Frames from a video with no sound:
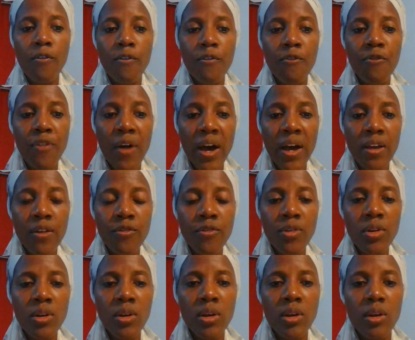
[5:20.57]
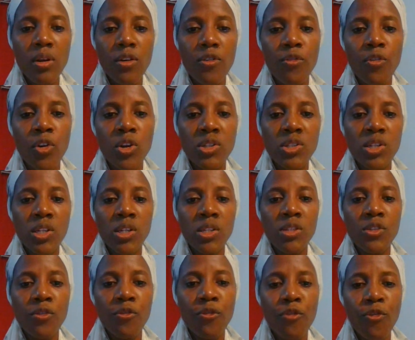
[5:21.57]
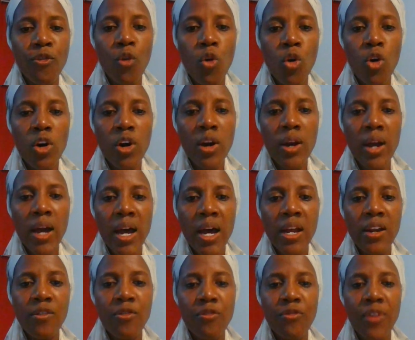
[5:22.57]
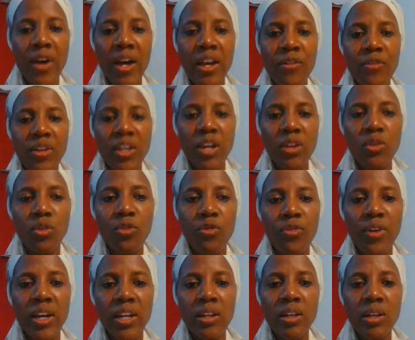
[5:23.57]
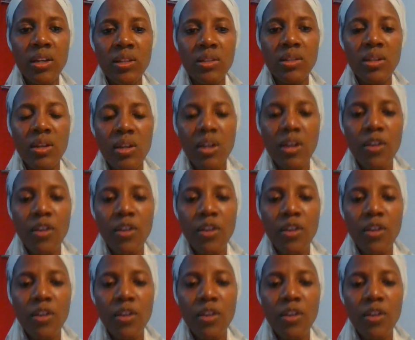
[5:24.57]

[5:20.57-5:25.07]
5, verses 4 and 5. Can you find it?